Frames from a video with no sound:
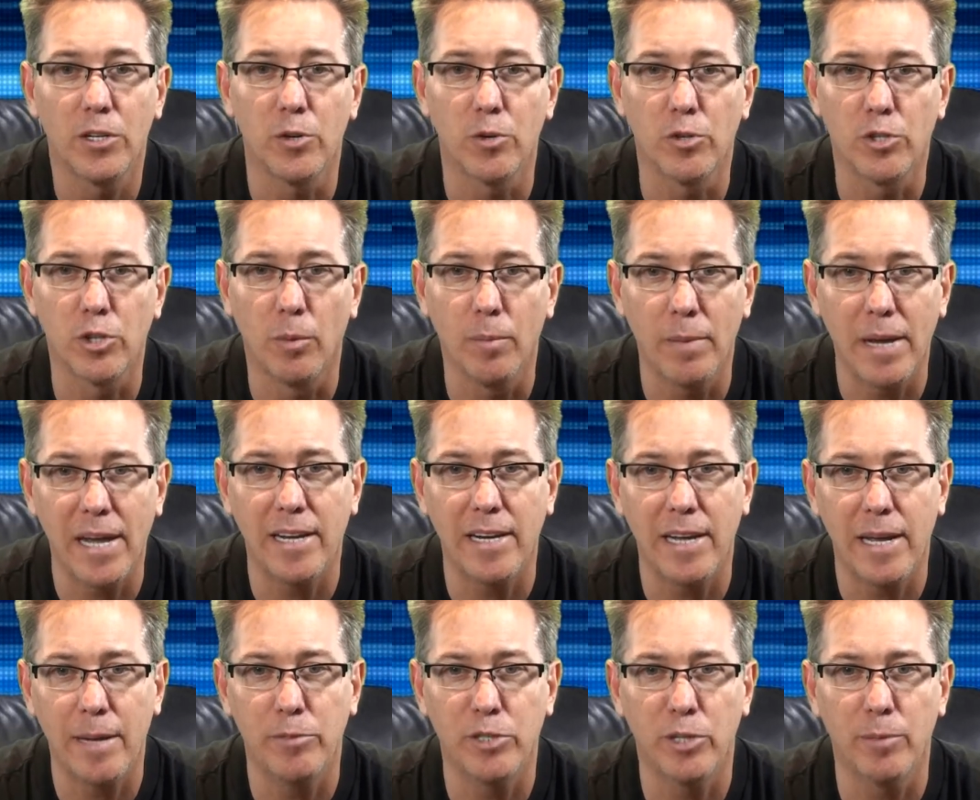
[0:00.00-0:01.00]
Your domain
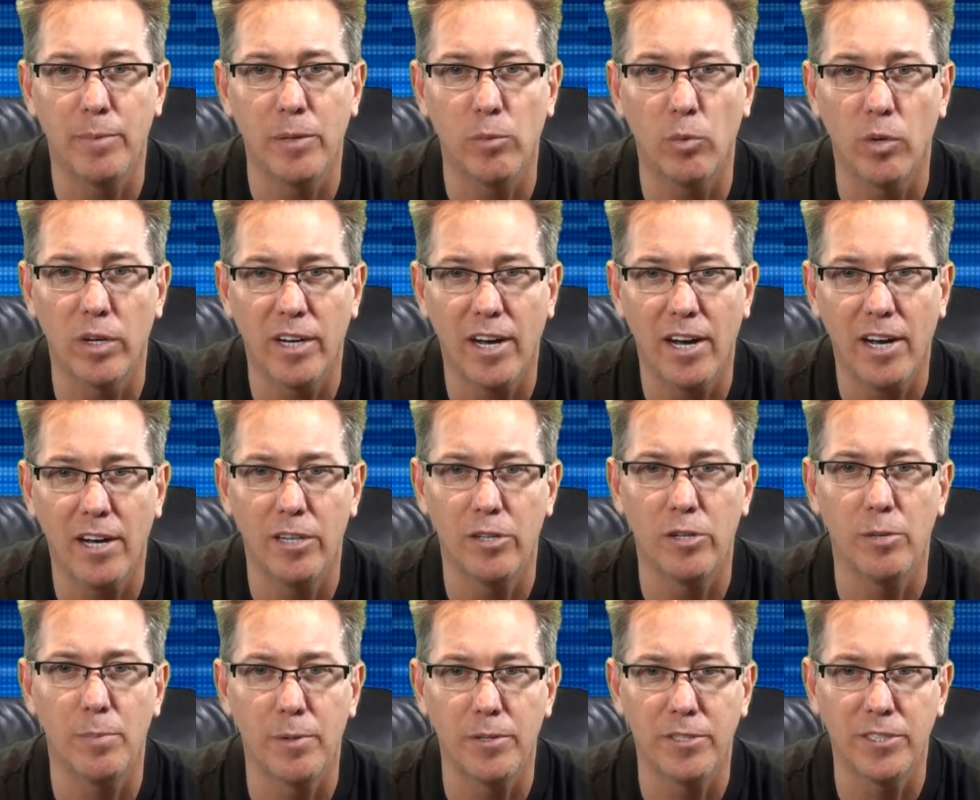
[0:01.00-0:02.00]
name should be
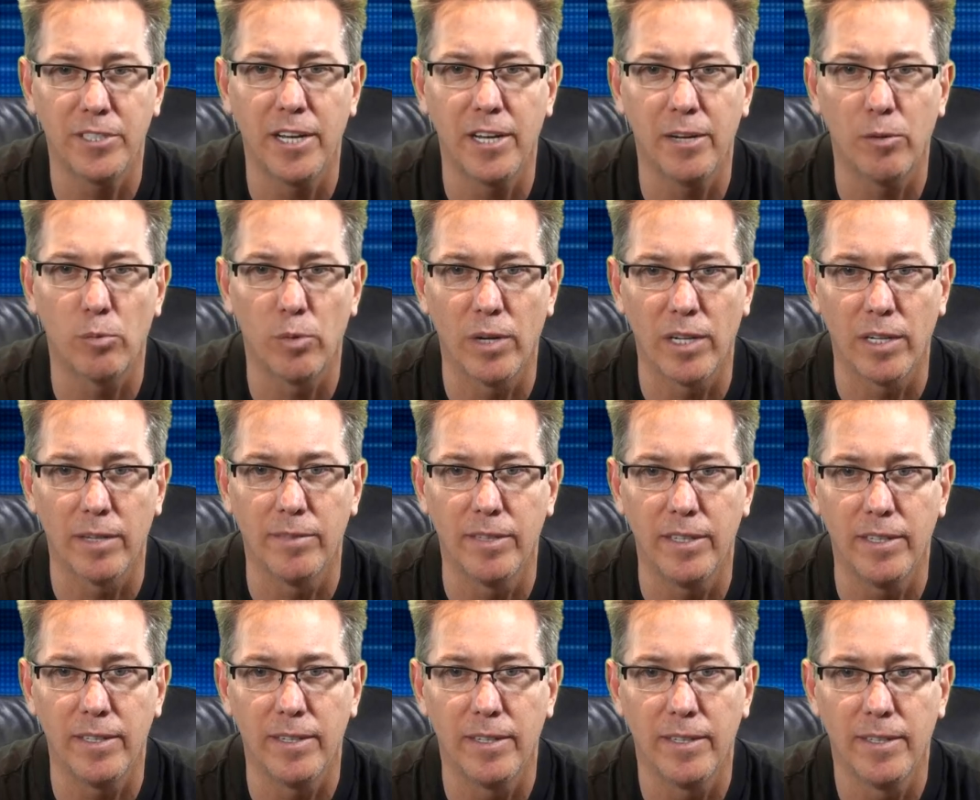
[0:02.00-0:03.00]
100%
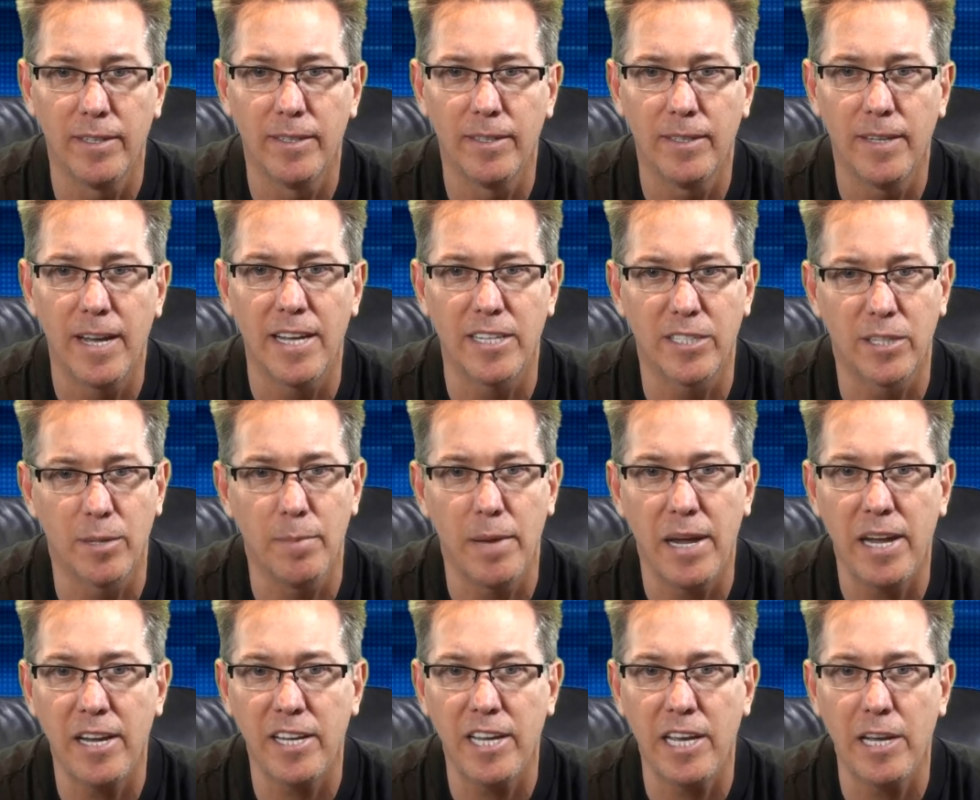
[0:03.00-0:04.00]
relevant as the
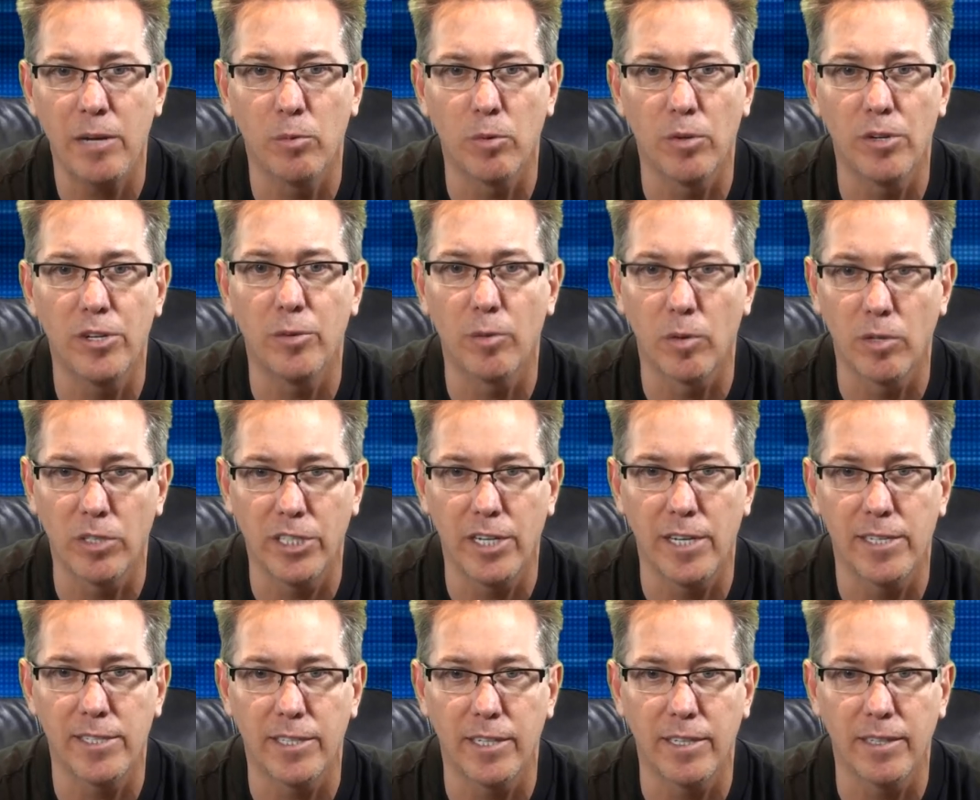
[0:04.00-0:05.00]
main keyword you are
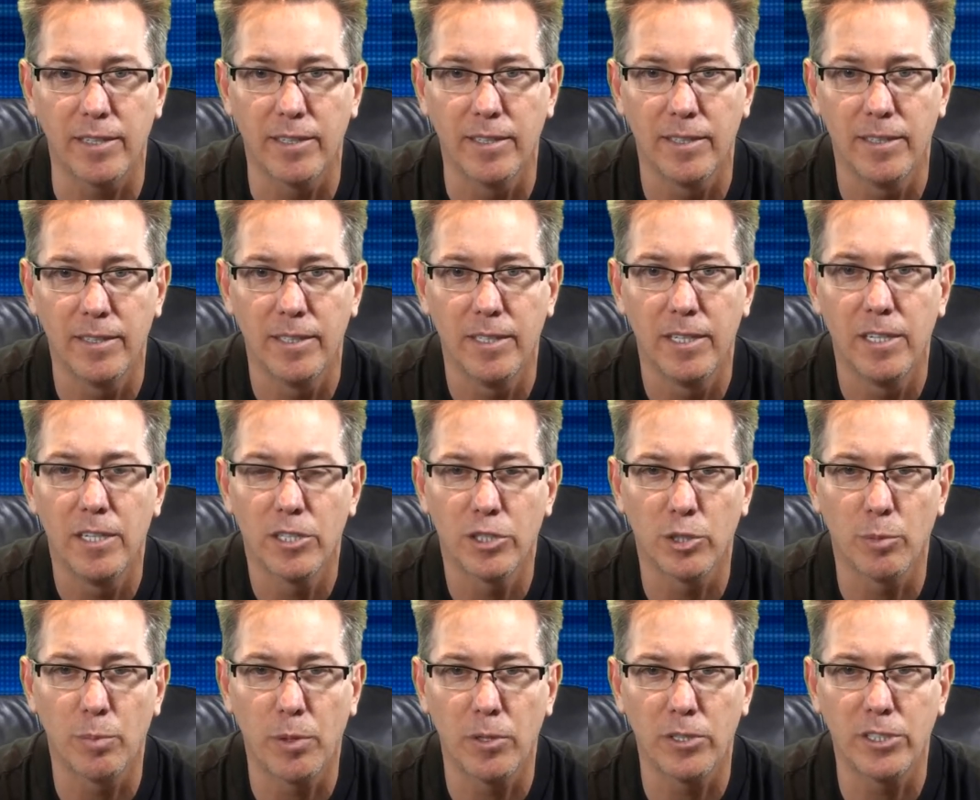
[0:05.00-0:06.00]
chasing.
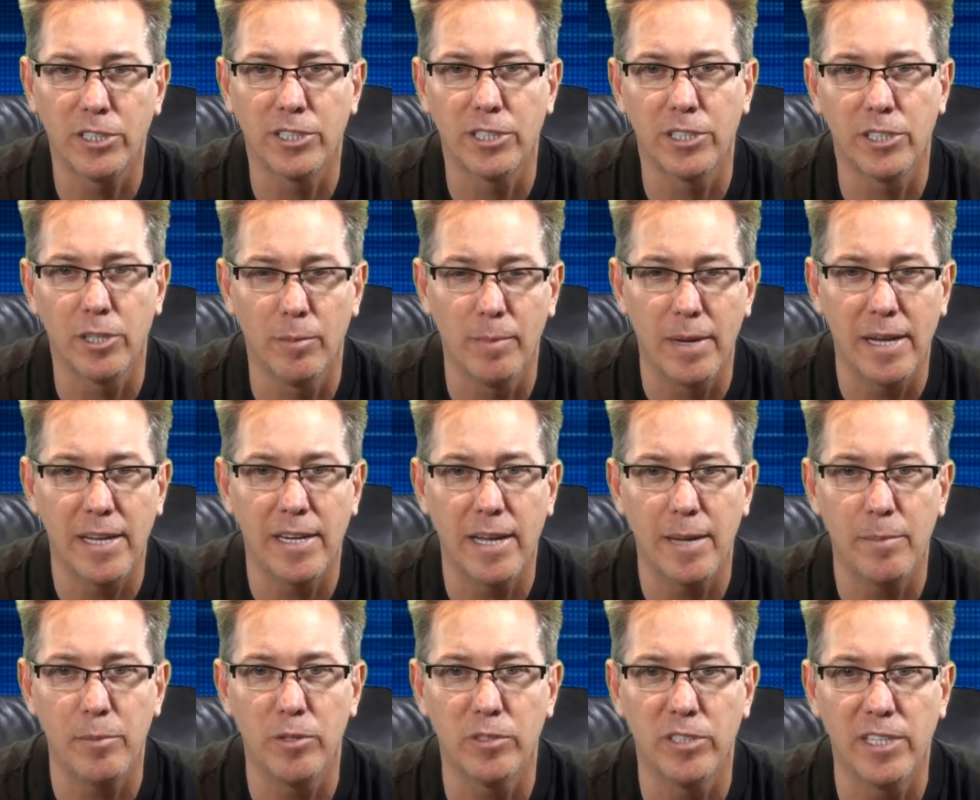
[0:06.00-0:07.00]
So purchase a domain
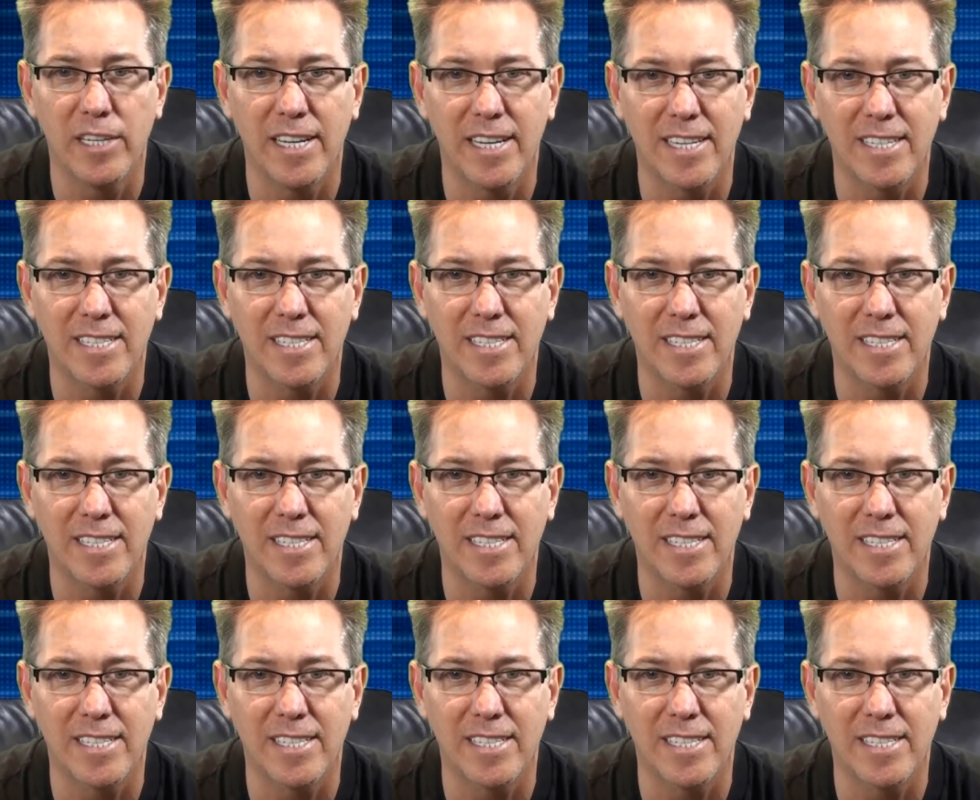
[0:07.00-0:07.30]
name using